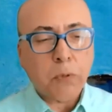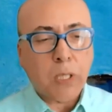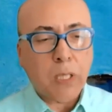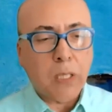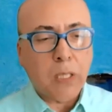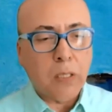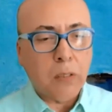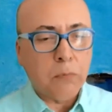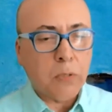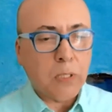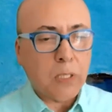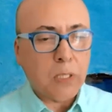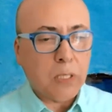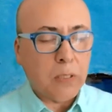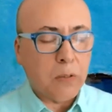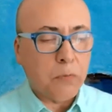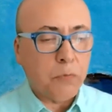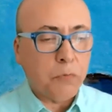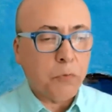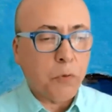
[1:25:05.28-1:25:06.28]
it
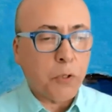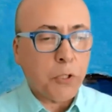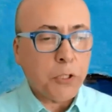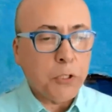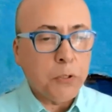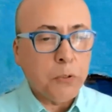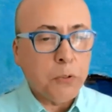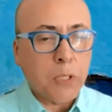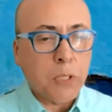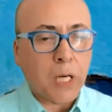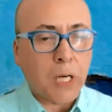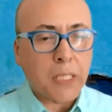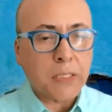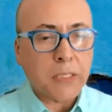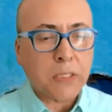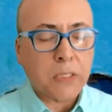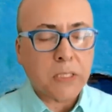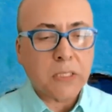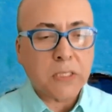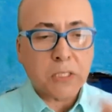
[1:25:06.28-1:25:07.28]
uh, for you
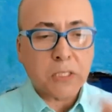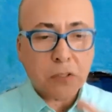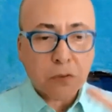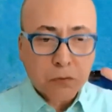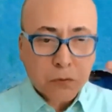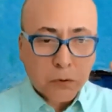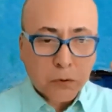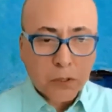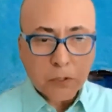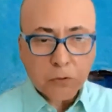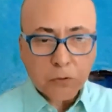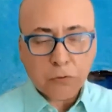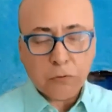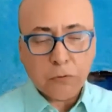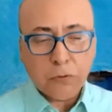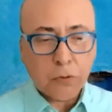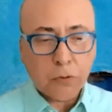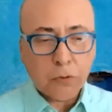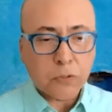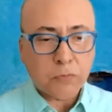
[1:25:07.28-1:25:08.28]
guys instead of going
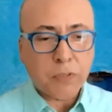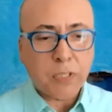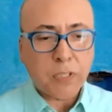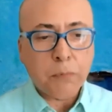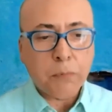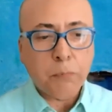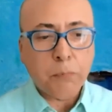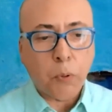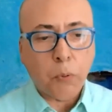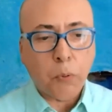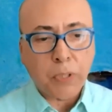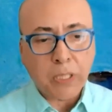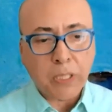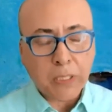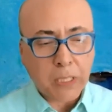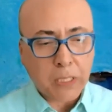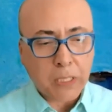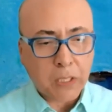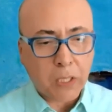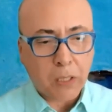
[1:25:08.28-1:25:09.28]
through those very
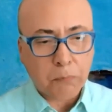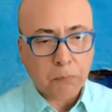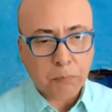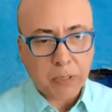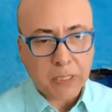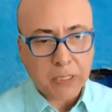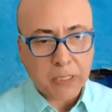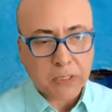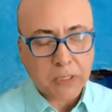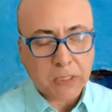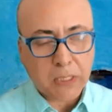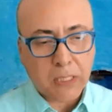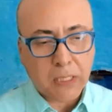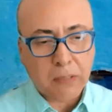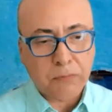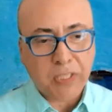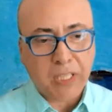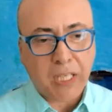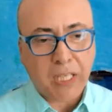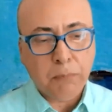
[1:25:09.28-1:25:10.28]
boring and complex
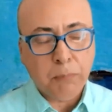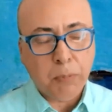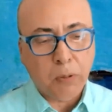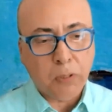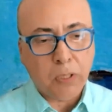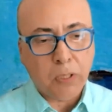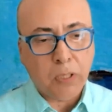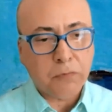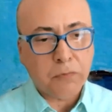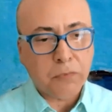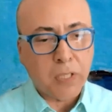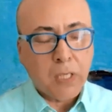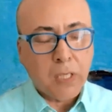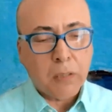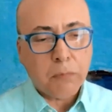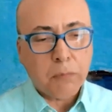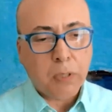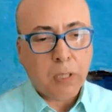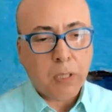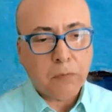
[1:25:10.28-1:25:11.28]
table of
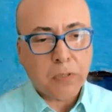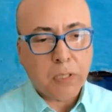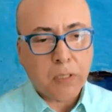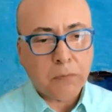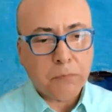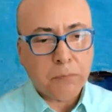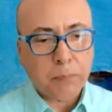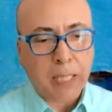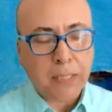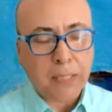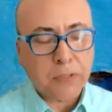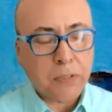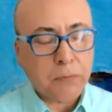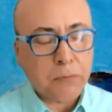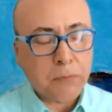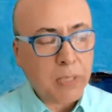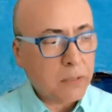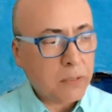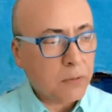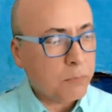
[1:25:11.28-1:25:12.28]
of, of
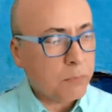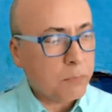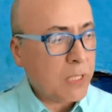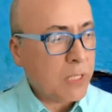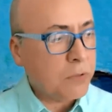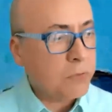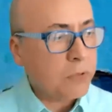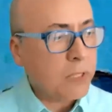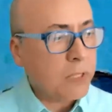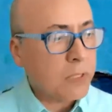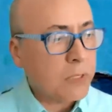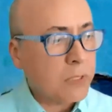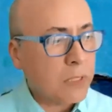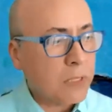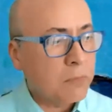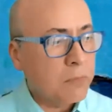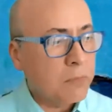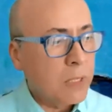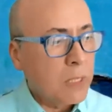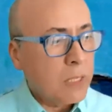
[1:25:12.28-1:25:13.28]
pattern ma matrix.
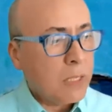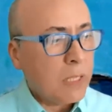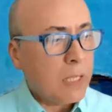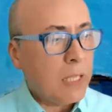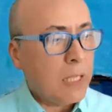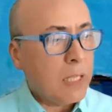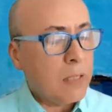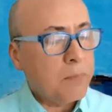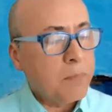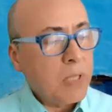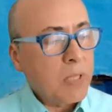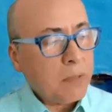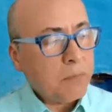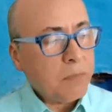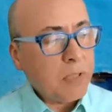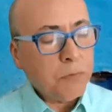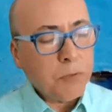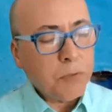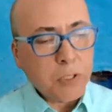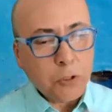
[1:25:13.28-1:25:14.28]
Uh, um,
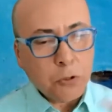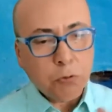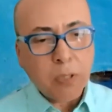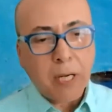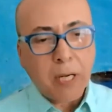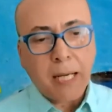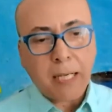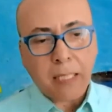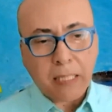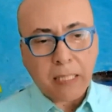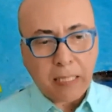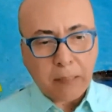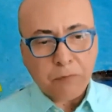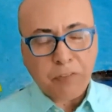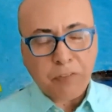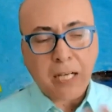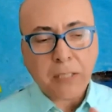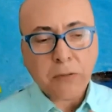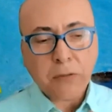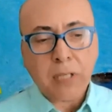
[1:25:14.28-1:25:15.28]
when we do an, a
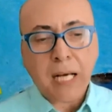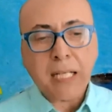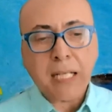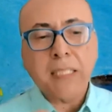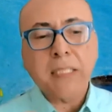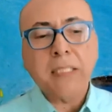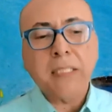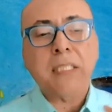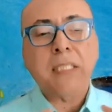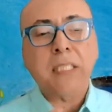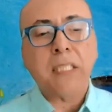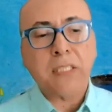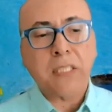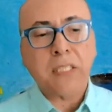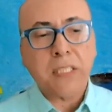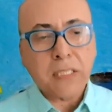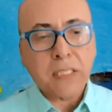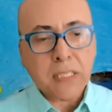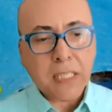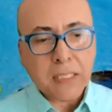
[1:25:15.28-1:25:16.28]
factor analysis, as
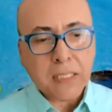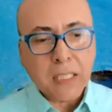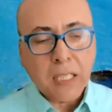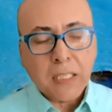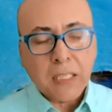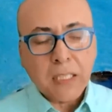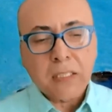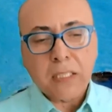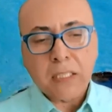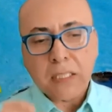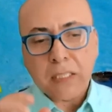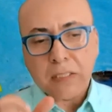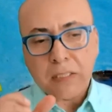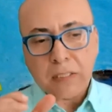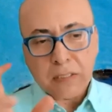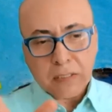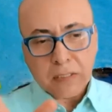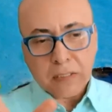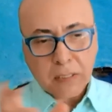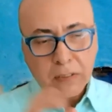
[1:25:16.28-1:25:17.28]
I said, the,
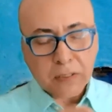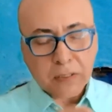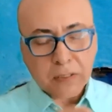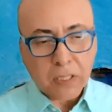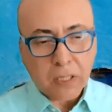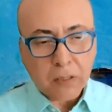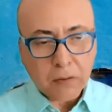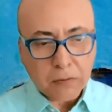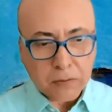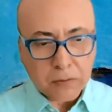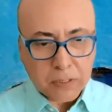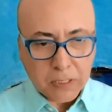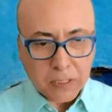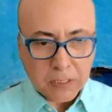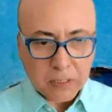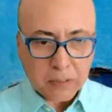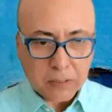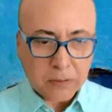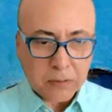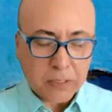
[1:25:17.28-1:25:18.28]
uh, the, so
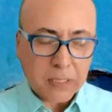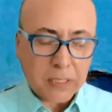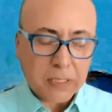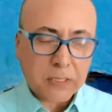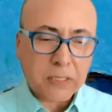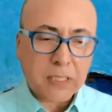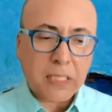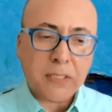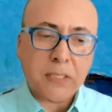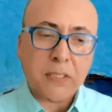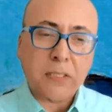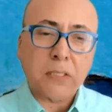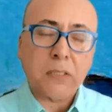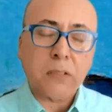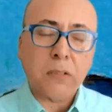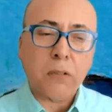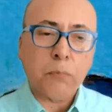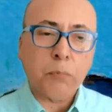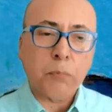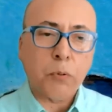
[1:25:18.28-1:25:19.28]
the
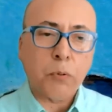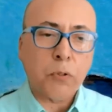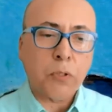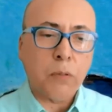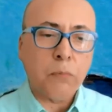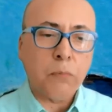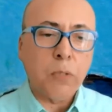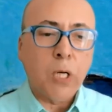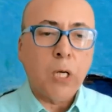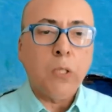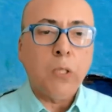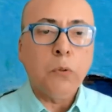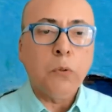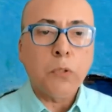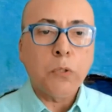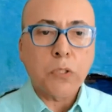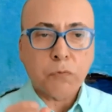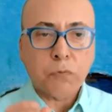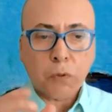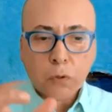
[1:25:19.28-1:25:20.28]
statistical program
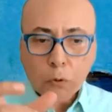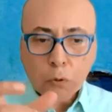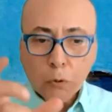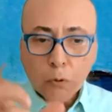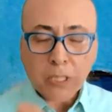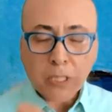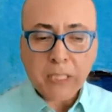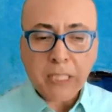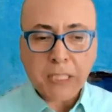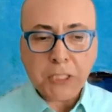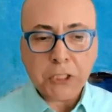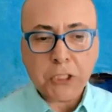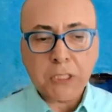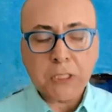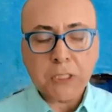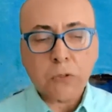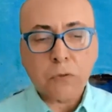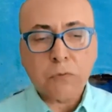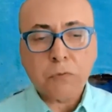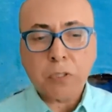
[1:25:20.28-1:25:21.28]
looks for
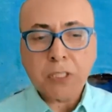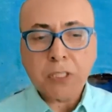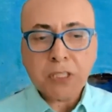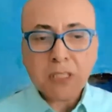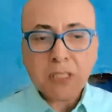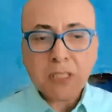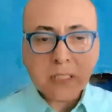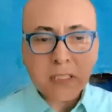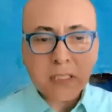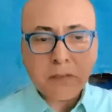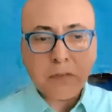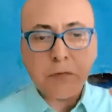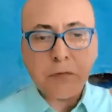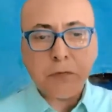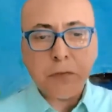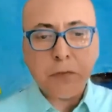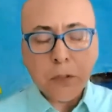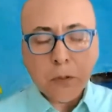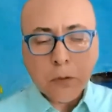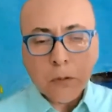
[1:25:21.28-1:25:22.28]
correlation. So for instance, if a
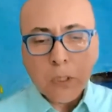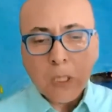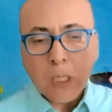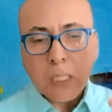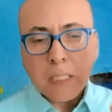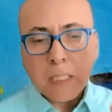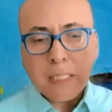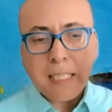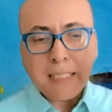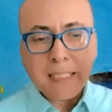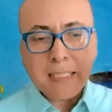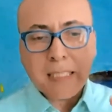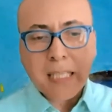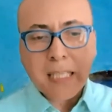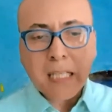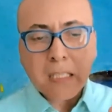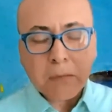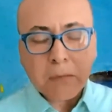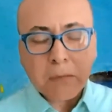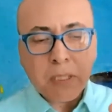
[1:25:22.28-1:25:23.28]
few uh,
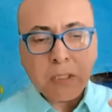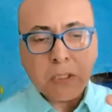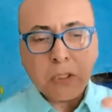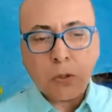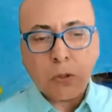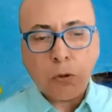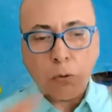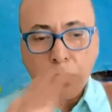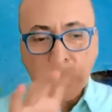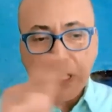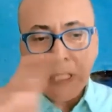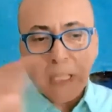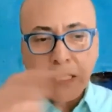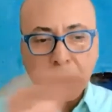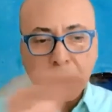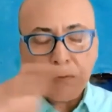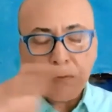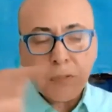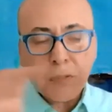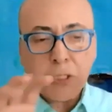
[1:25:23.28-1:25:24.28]
statements
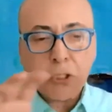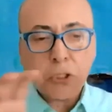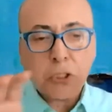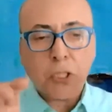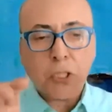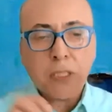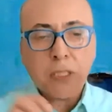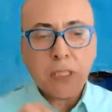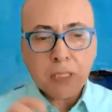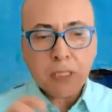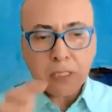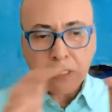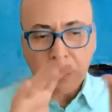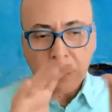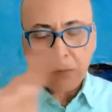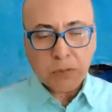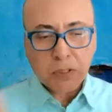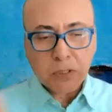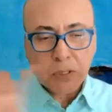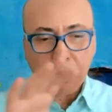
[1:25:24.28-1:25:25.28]
correlate with each other in
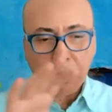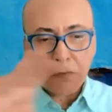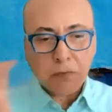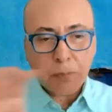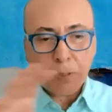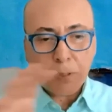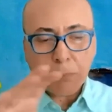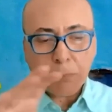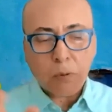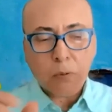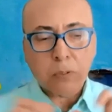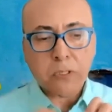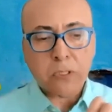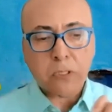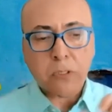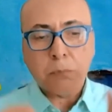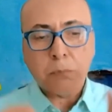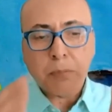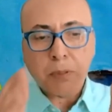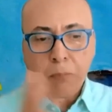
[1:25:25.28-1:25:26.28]
terms of
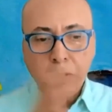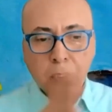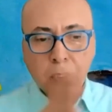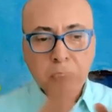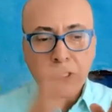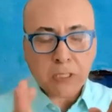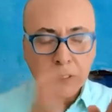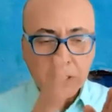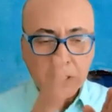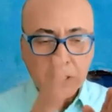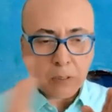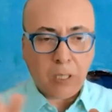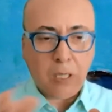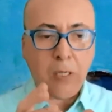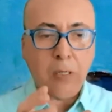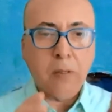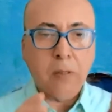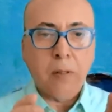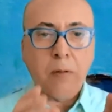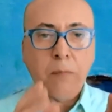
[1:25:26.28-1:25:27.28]
people's, you know, people's
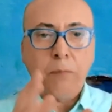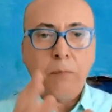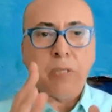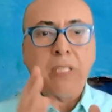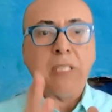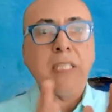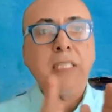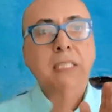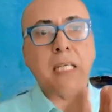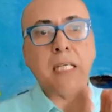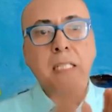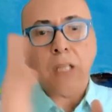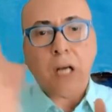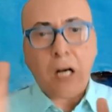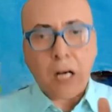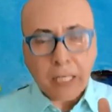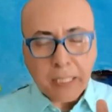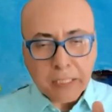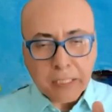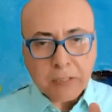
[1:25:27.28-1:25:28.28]
uh, when they say
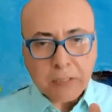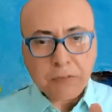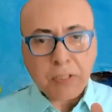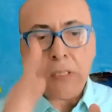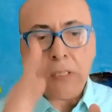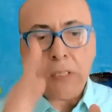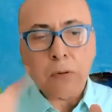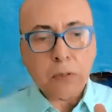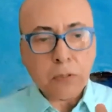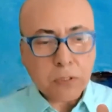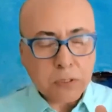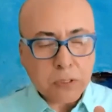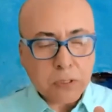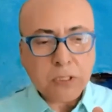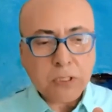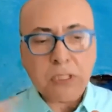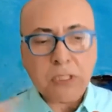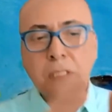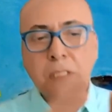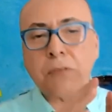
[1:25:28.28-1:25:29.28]
I agree or
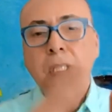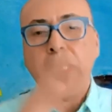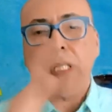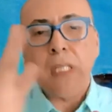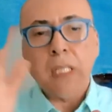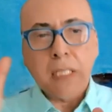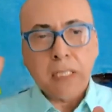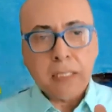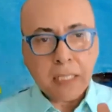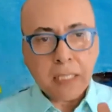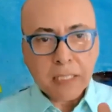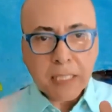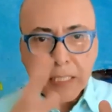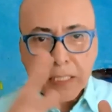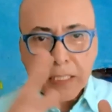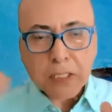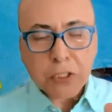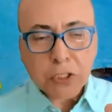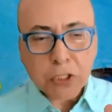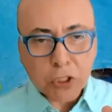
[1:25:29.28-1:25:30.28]
disagree, they
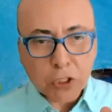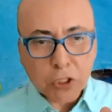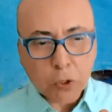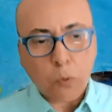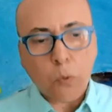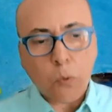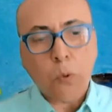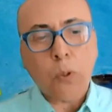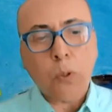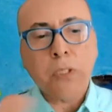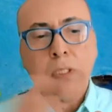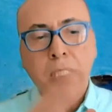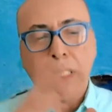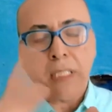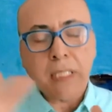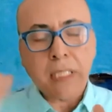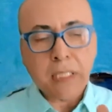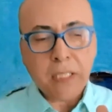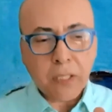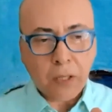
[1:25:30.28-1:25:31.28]
get a score,
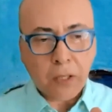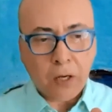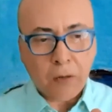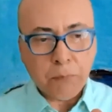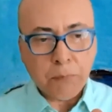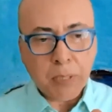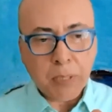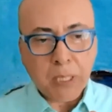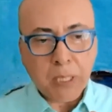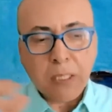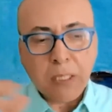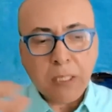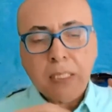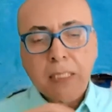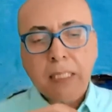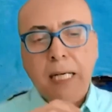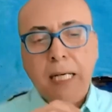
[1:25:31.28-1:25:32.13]
they get a number.